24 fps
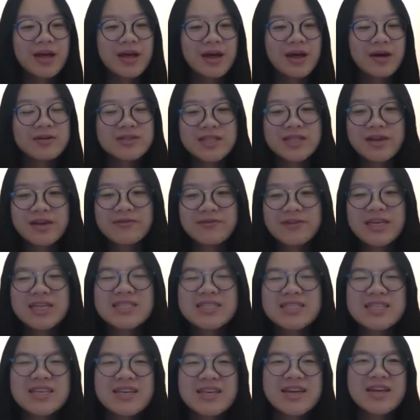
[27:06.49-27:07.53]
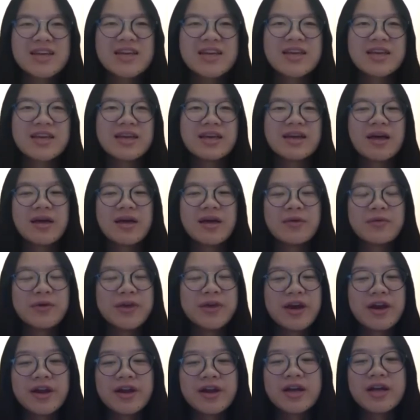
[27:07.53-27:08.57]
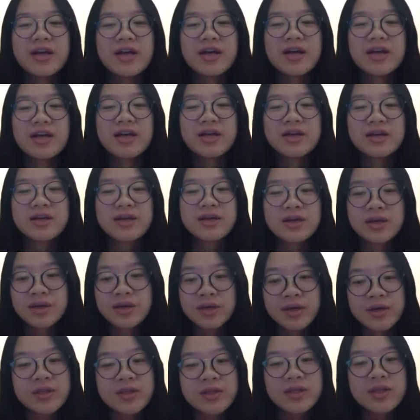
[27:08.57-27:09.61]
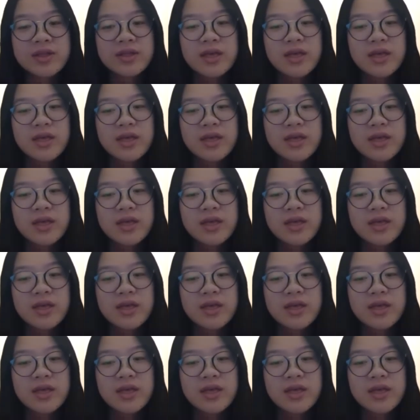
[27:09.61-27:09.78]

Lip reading: ourselves is a we are a good